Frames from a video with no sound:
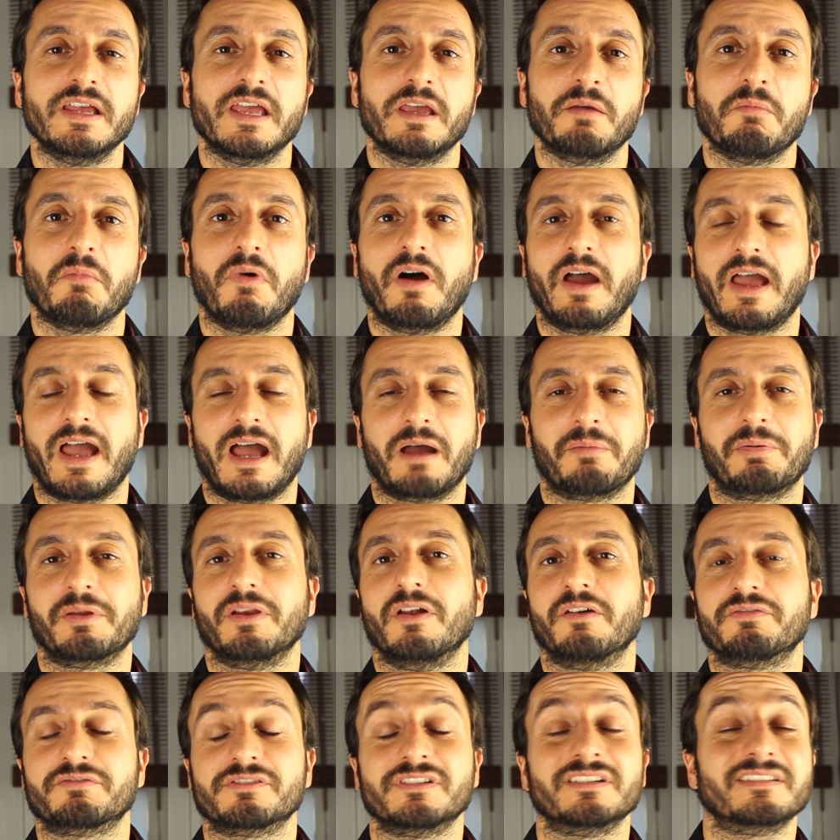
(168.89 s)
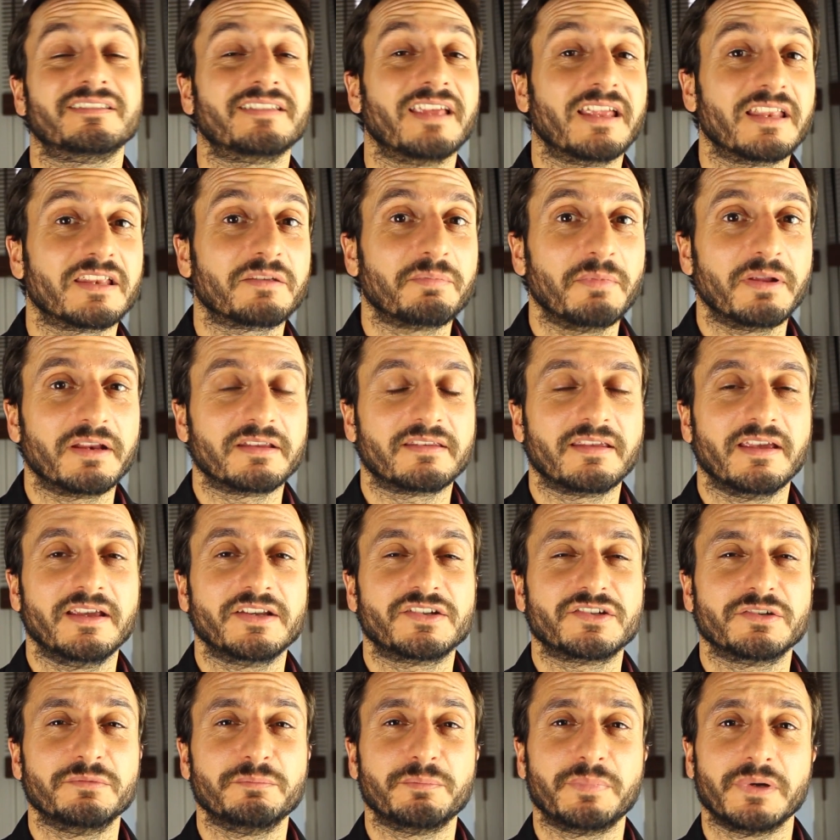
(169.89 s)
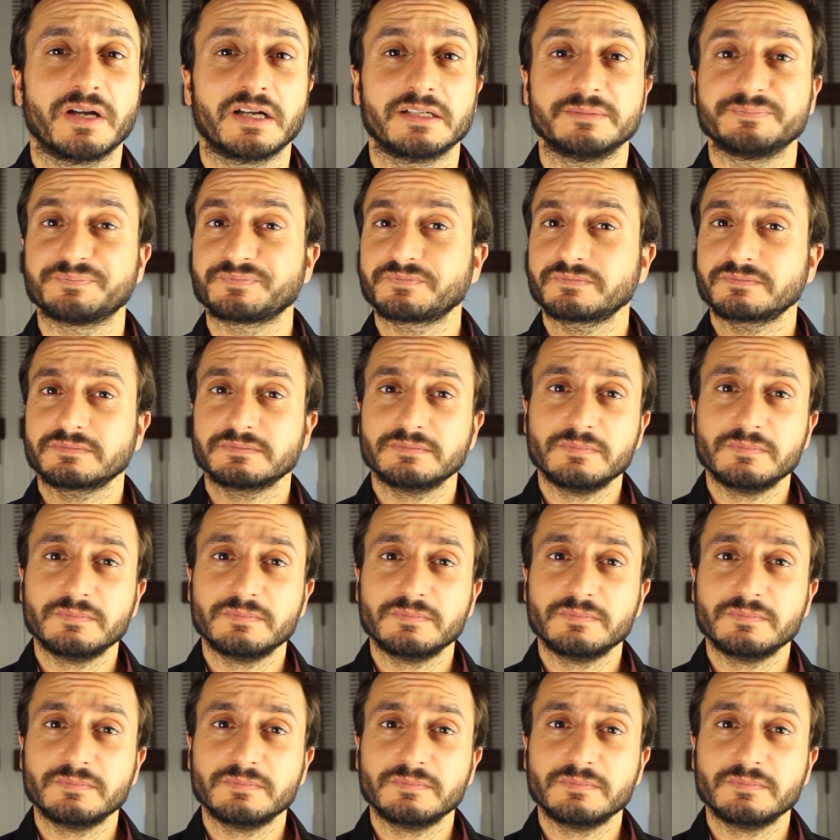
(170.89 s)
It might happen after intense meditation, but